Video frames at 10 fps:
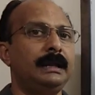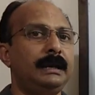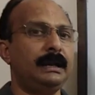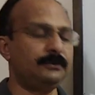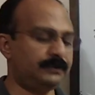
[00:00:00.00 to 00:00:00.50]

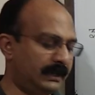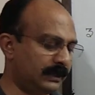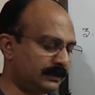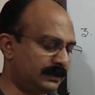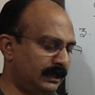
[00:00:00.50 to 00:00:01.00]
Now see
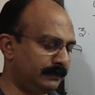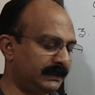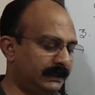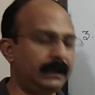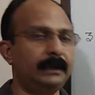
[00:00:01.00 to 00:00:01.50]
question number
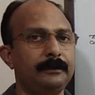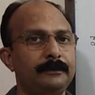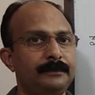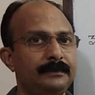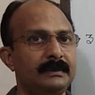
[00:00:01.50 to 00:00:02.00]
3.
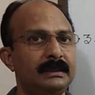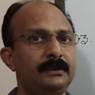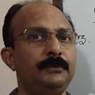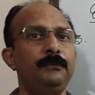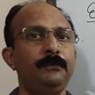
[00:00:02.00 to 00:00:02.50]

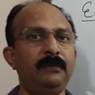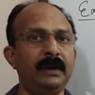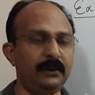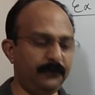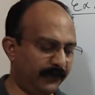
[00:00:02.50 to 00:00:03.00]

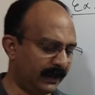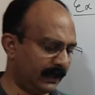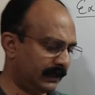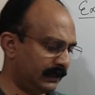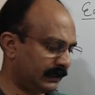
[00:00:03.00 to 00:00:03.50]
Verify